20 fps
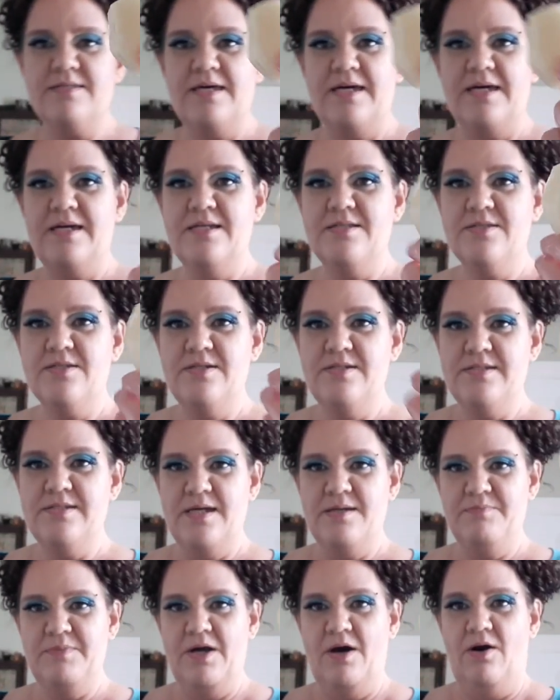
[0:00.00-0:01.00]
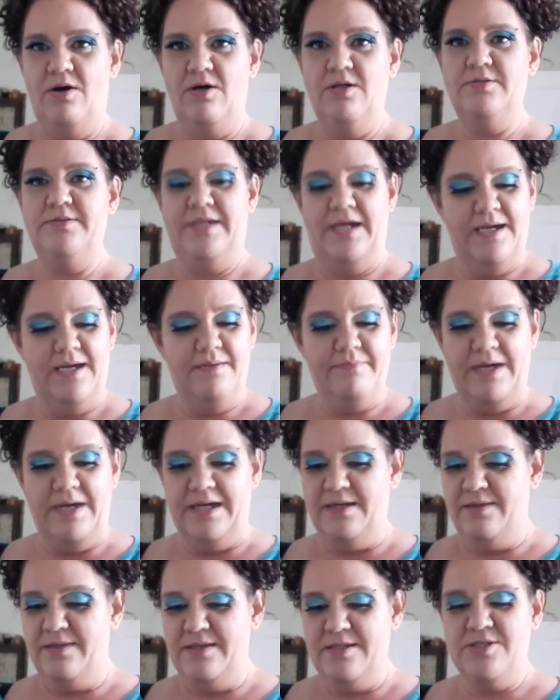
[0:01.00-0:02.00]
Like, it's gonna take me all day to
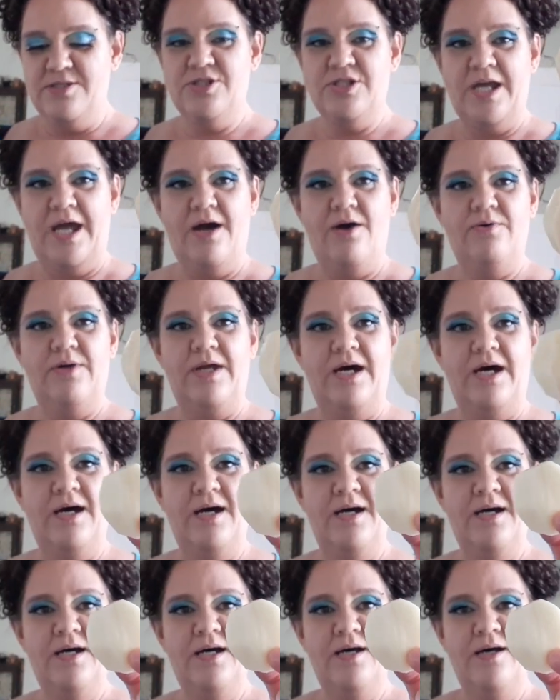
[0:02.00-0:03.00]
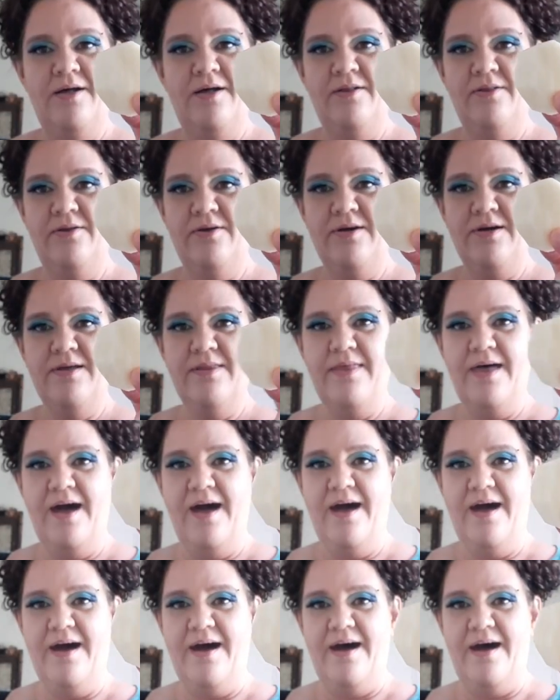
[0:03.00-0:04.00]
make this chowder. Look at
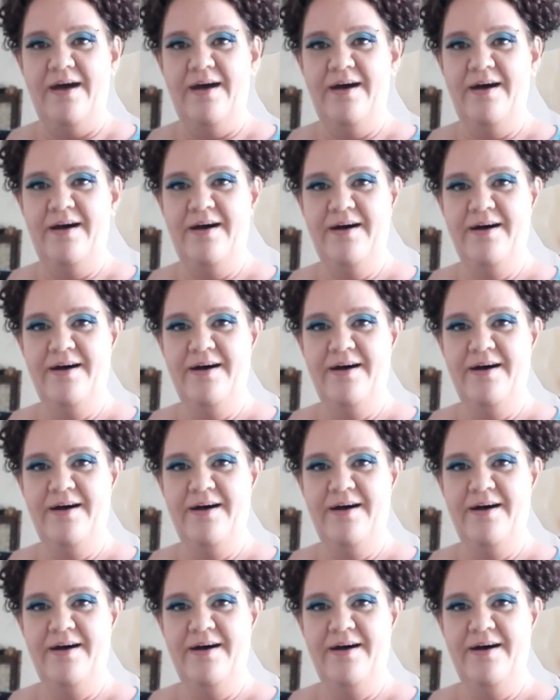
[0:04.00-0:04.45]
that.